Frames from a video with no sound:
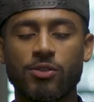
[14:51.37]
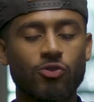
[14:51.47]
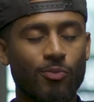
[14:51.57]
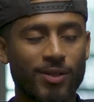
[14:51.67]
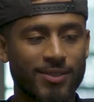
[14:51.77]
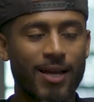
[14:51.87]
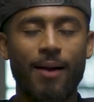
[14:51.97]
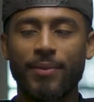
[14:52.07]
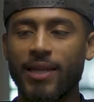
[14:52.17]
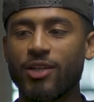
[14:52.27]
so much
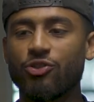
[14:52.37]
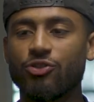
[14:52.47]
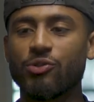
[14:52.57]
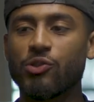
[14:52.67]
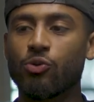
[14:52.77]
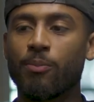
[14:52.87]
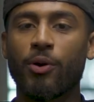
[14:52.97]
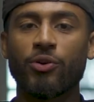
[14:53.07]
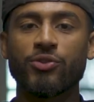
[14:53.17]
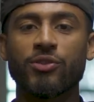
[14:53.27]
time and energy into a
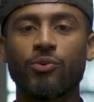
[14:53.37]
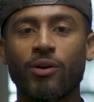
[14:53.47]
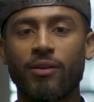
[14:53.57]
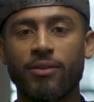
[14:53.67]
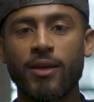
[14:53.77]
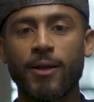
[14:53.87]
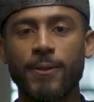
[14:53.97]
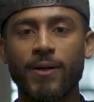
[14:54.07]
person or a thing,